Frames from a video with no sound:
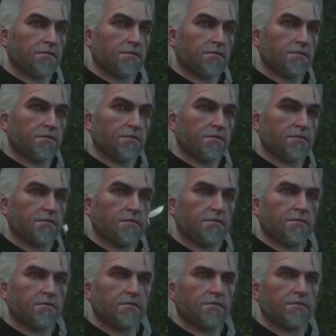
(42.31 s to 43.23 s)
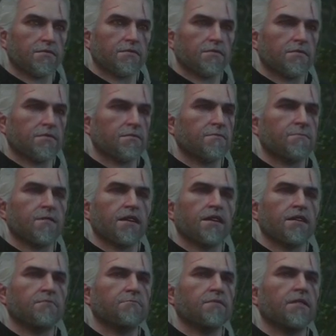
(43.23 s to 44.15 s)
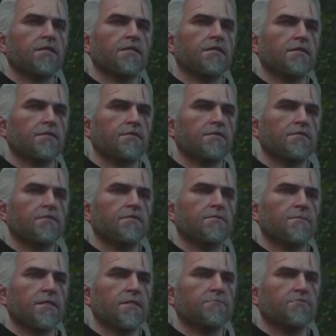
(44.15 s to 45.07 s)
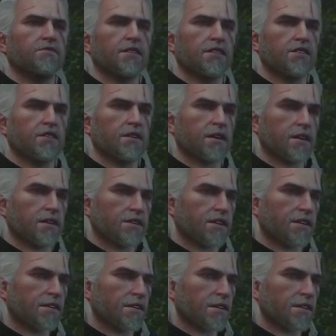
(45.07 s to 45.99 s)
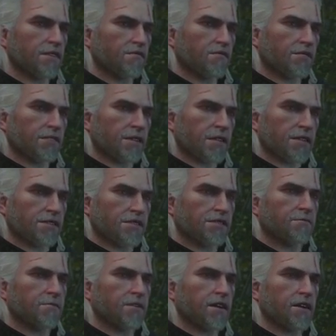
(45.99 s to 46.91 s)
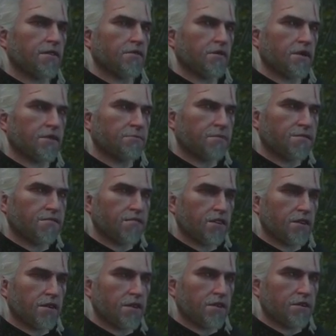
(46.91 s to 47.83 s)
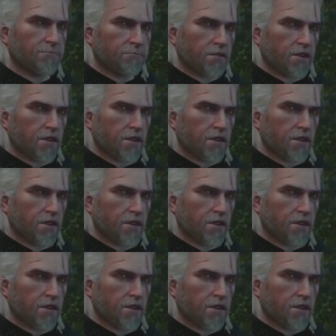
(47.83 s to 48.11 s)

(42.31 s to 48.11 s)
Caroberta woods. Impossible. My brethren hunted down every last spotted white before I was